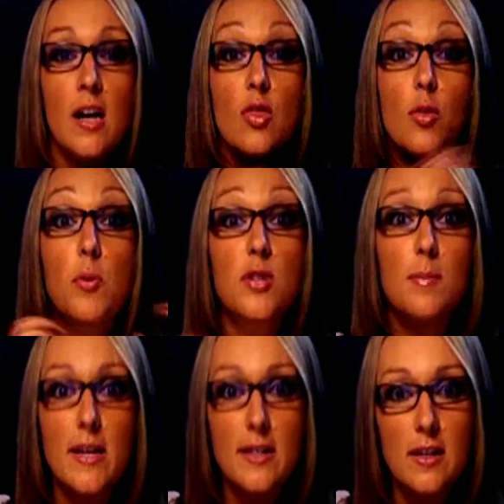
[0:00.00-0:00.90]
The most
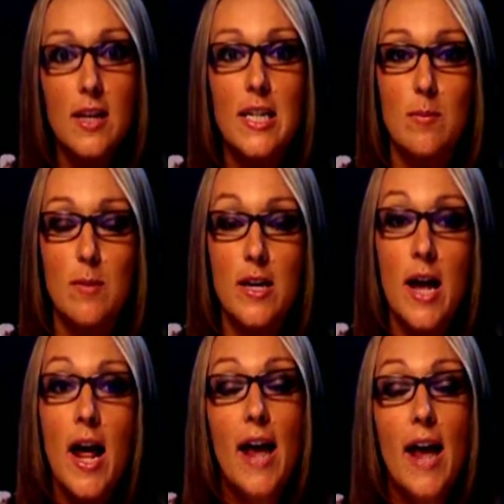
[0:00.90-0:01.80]
amazing thing to me
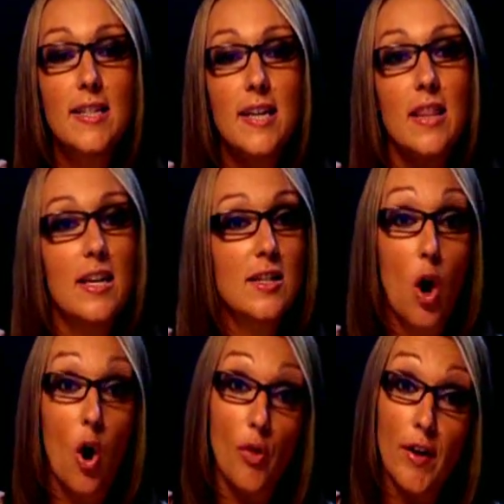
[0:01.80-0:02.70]
is that these
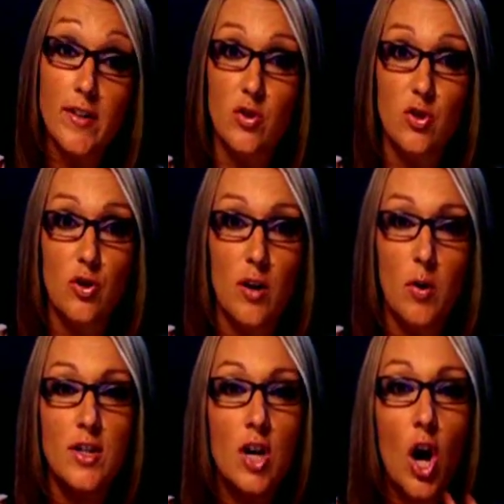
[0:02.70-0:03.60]
online social
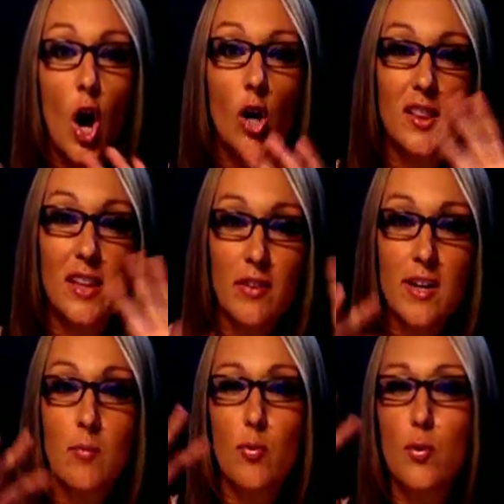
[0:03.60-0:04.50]
networks are
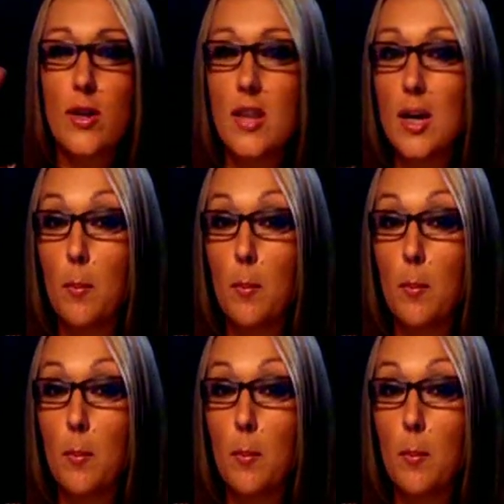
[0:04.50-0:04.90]
living, breathing,